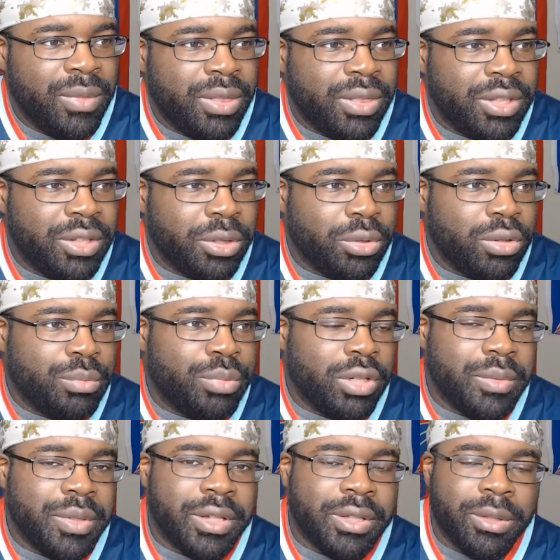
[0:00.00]
Then the third
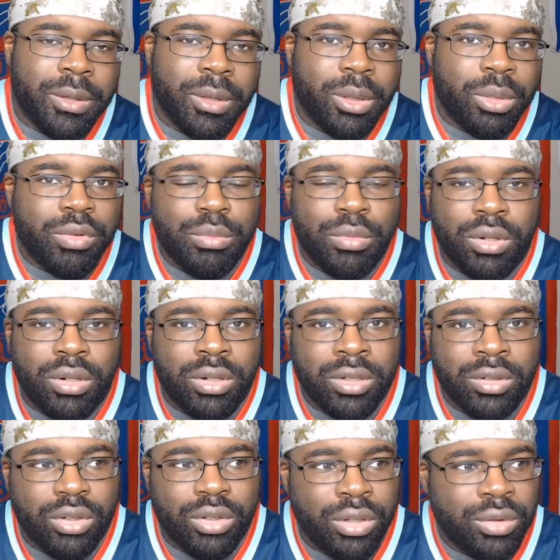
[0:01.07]
period, 3 more
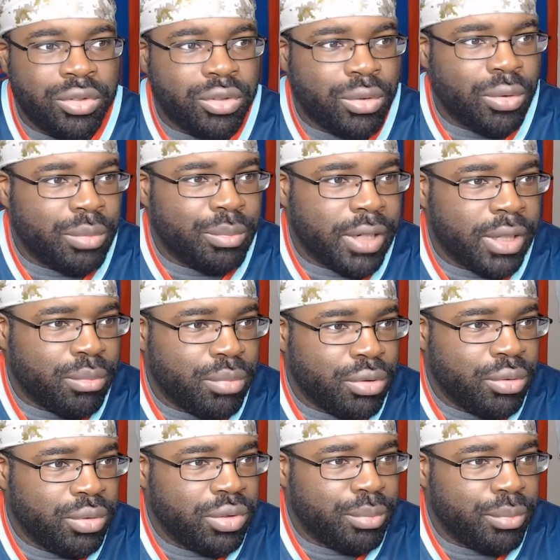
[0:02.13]
goals scored by the
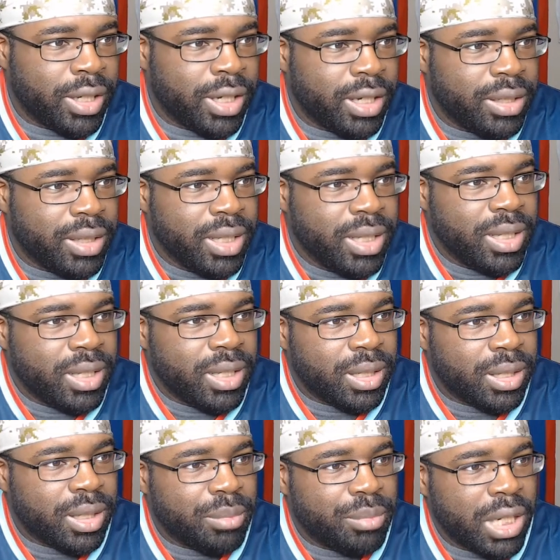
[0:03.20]
Blues by
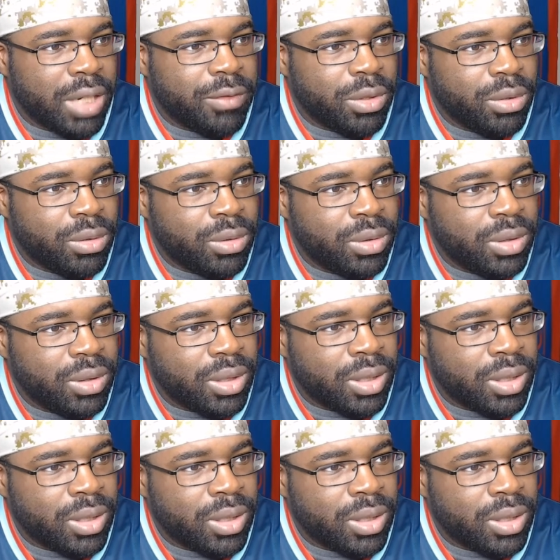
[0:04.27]
Pavel